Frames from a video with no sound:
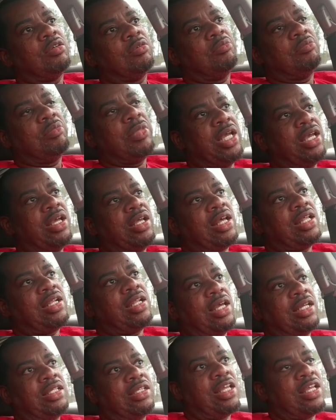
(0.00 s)
man, I
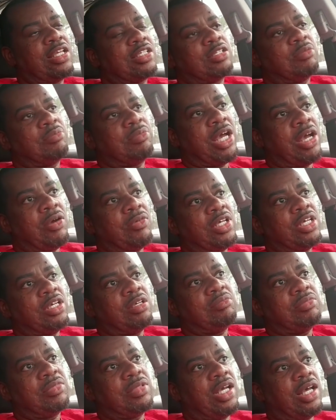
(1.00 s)
like things about
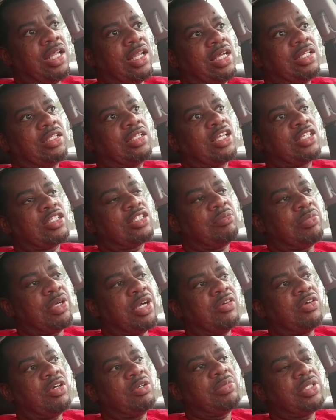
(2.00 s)
him. I like things
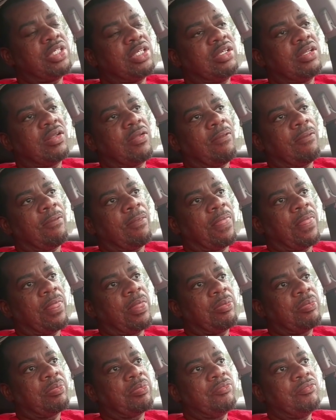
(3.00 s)
about her, but
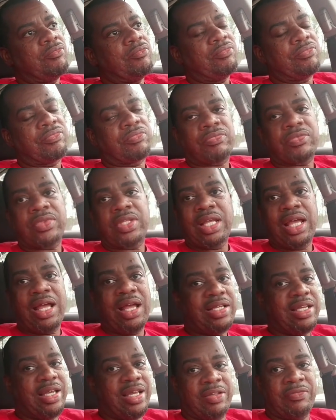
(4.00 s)
I
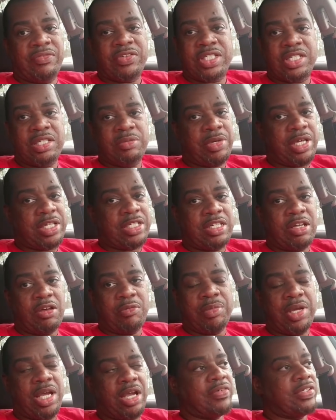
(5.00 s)
can't even see myself
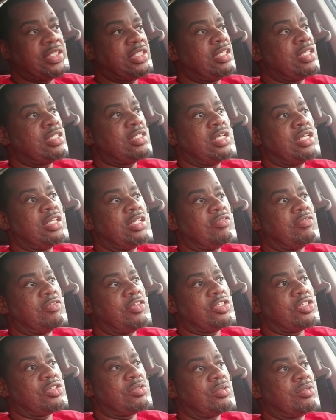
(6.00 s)
married to this
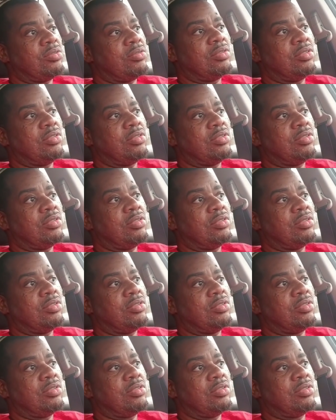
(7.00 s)
individual.